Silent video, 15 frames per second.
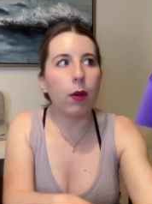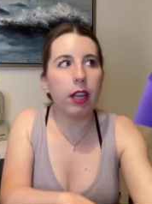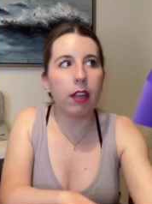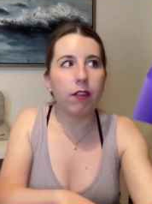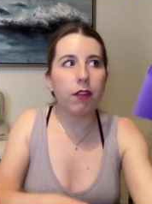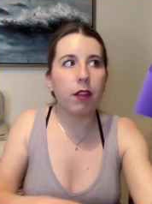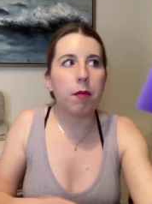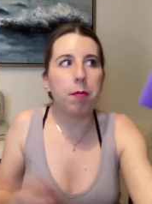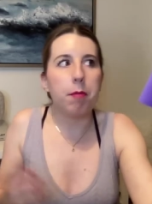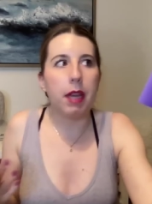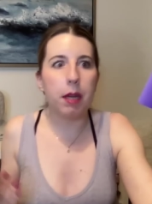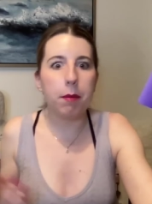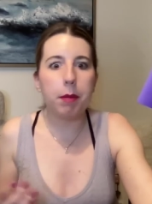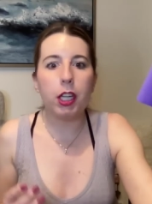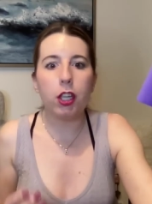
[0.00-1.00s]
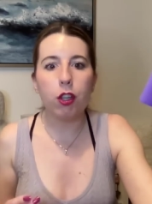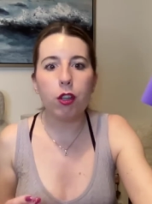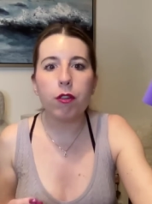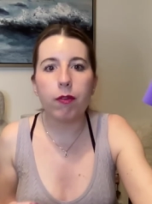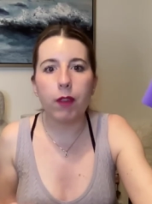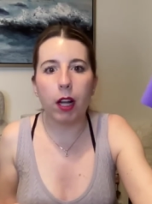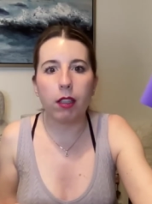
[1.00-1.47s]
if maybe
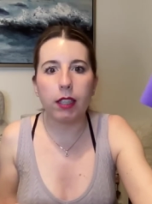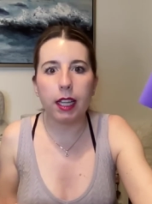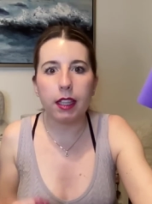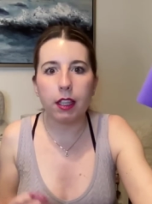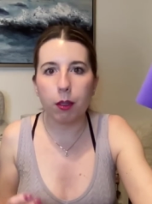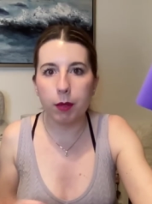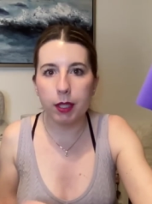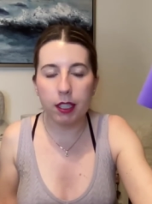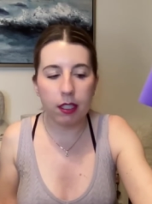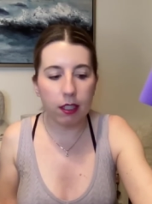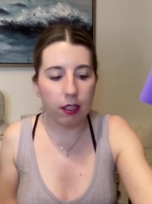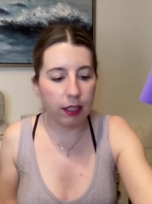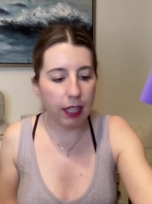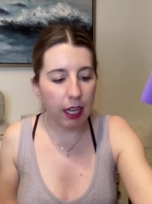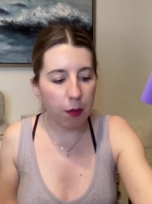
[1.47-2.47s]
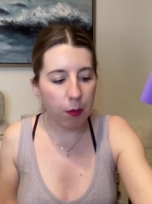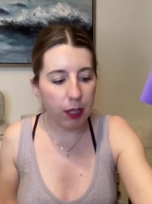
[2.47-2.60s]
you felt like there was a delay